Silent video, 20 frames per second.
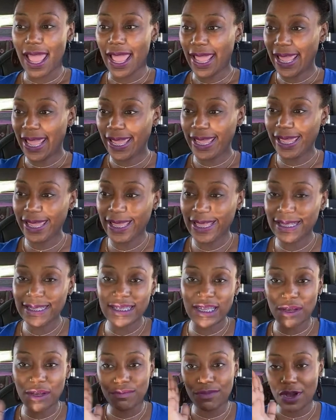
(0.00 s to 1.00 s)
hands,
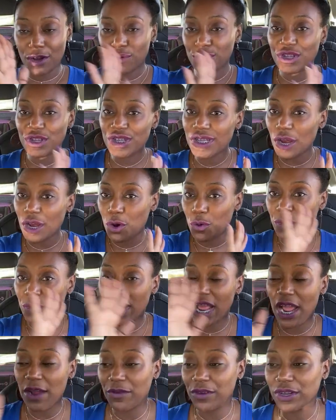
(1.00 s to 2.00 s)
emojis, or
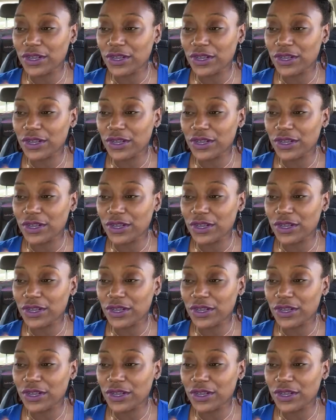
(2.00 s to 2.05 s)
whatever,